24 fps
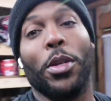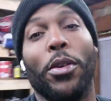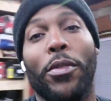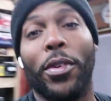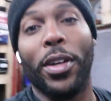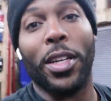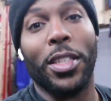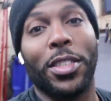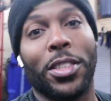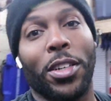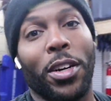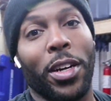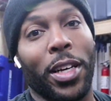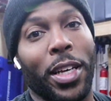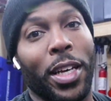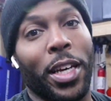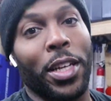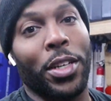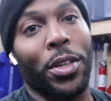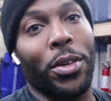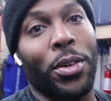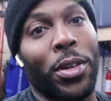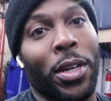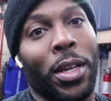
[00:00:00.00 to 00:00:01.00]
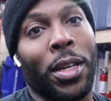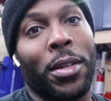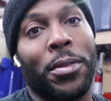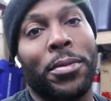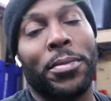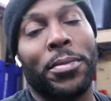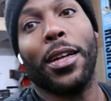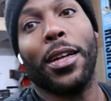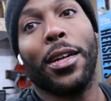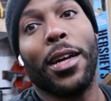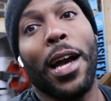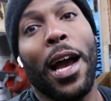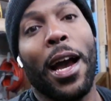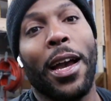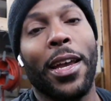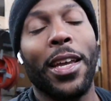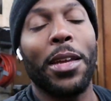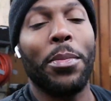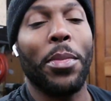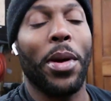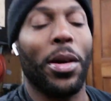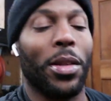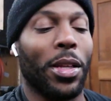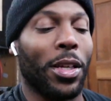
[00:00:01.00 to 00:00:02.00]
we really started getting on it, I
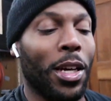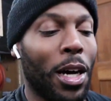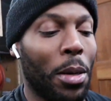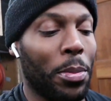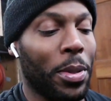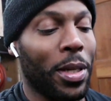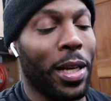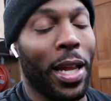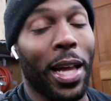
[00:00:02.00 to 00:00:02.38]
emailed the company.